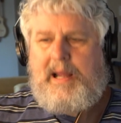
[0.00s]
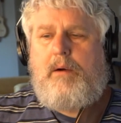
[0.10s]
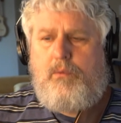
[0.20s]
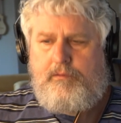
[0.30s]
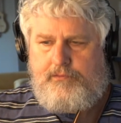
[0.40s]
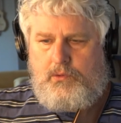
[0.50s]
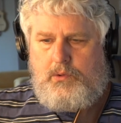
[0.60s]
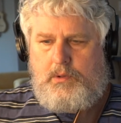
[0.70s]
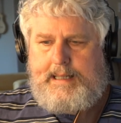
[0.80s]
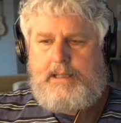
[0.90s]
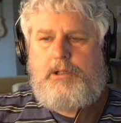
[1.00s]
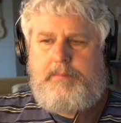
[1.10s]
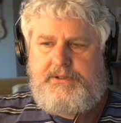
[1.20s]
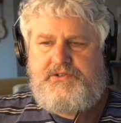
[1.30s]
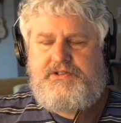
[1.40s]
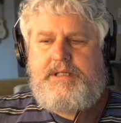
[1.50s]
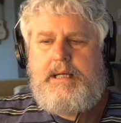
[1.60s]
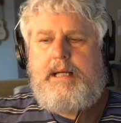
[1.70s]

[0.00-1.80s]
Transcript: powerful elements